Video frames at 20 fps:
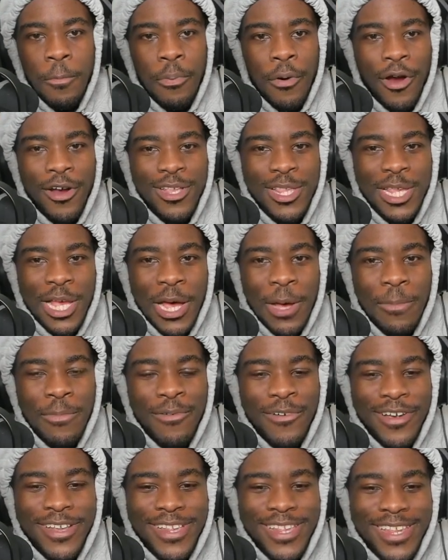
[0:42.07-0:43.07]
in part-time
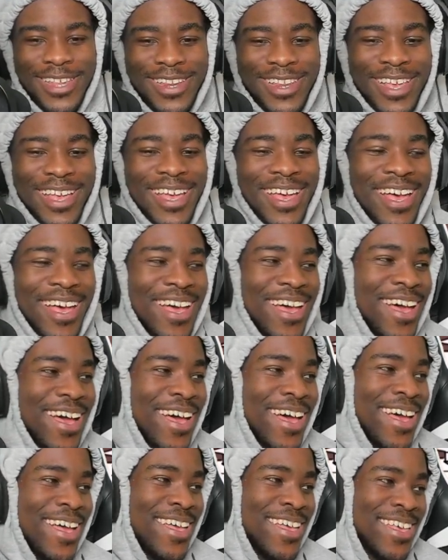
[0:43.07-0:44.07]
prison. I just started
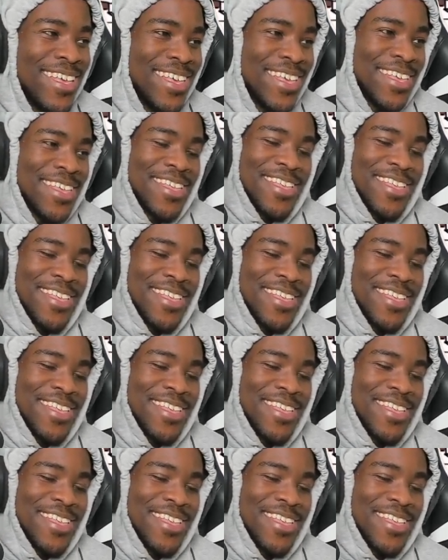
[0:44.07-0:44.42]
walking to school,